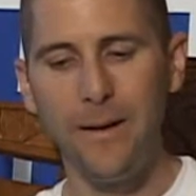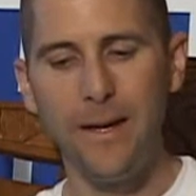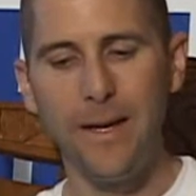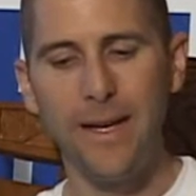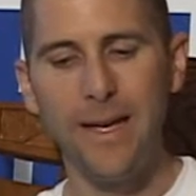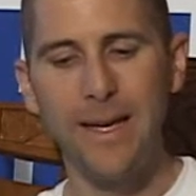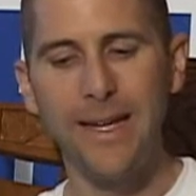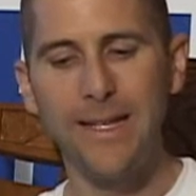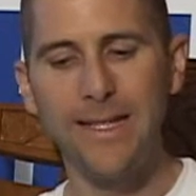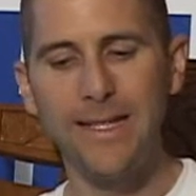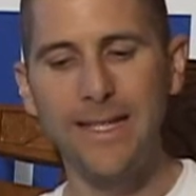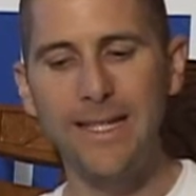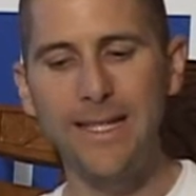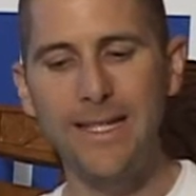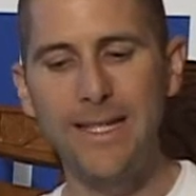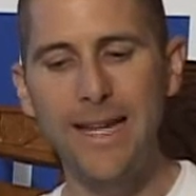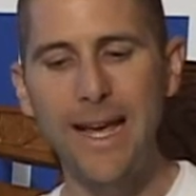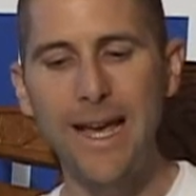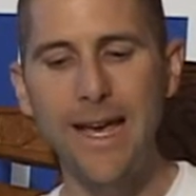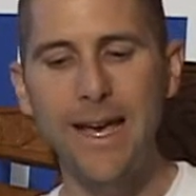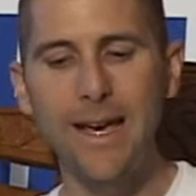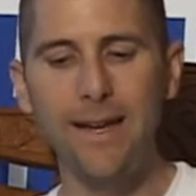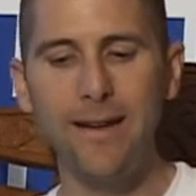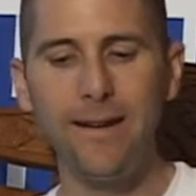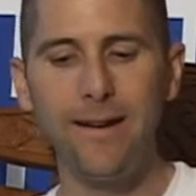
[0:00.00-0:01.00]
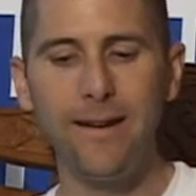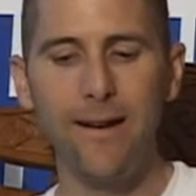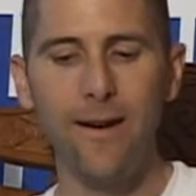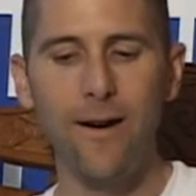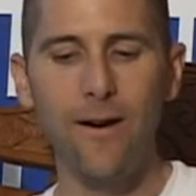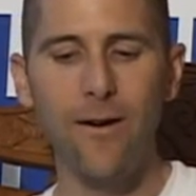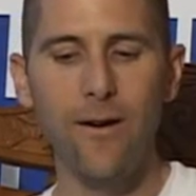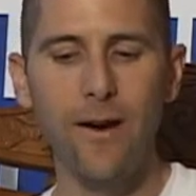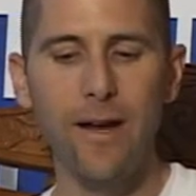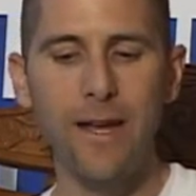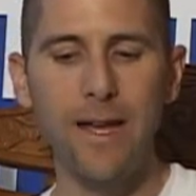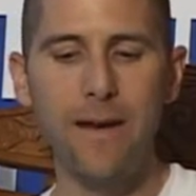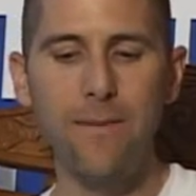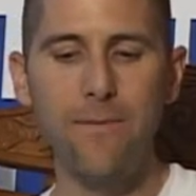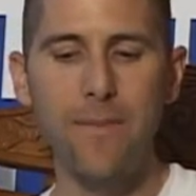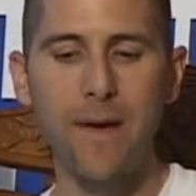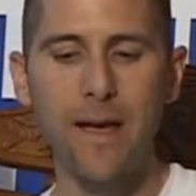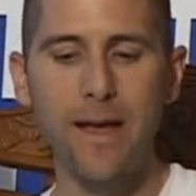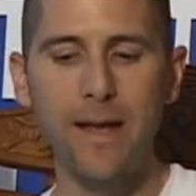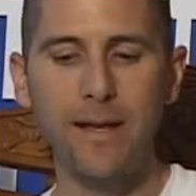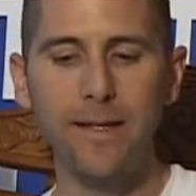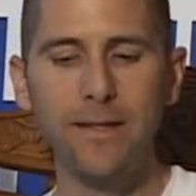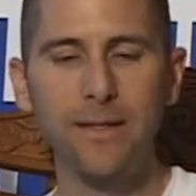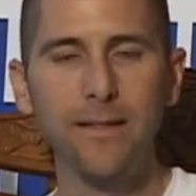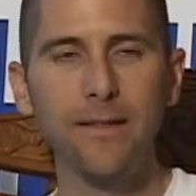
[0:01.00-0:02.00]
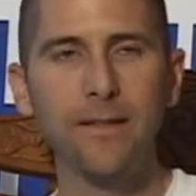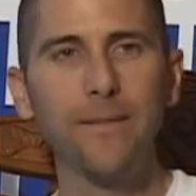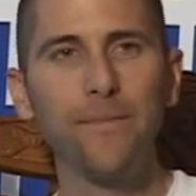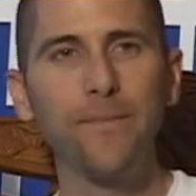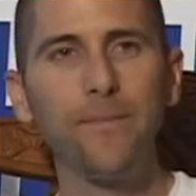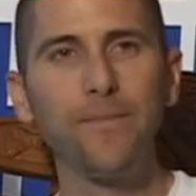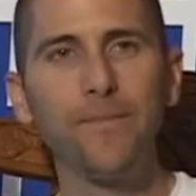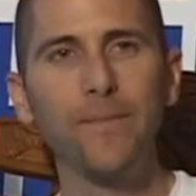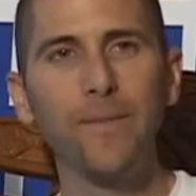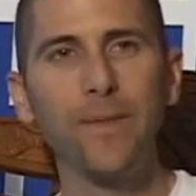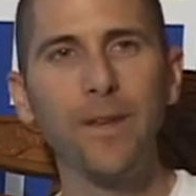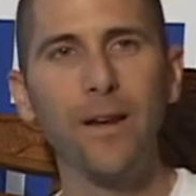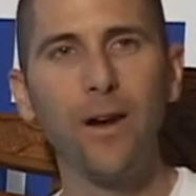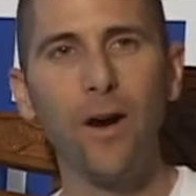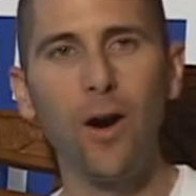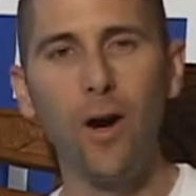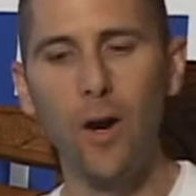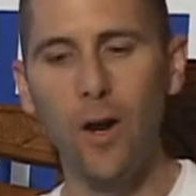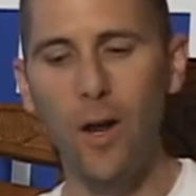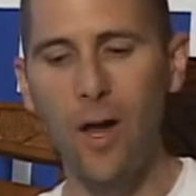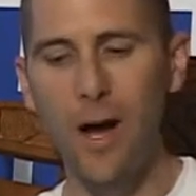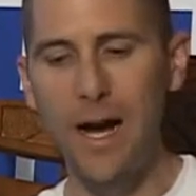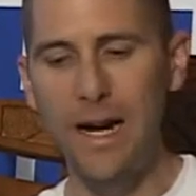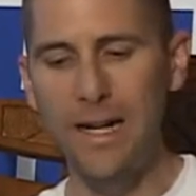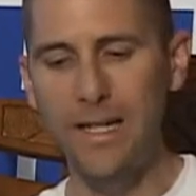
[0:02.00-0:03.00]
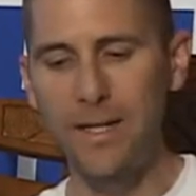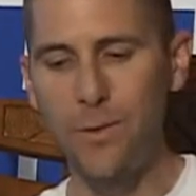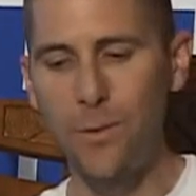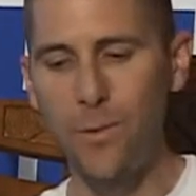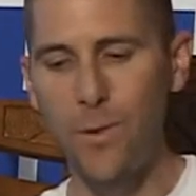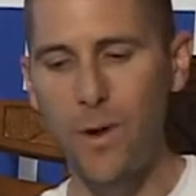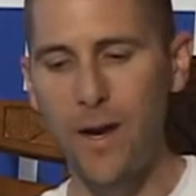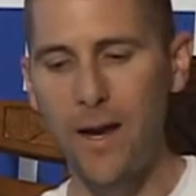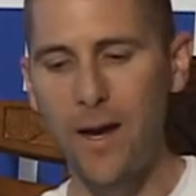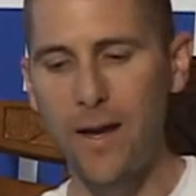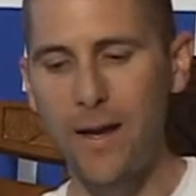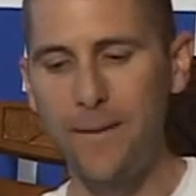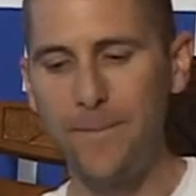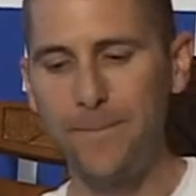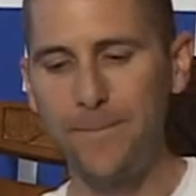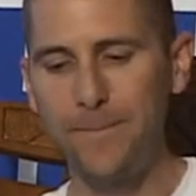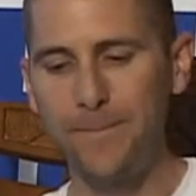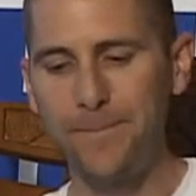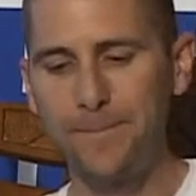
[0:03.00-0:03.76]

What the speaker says: Instead, our inmates are locked away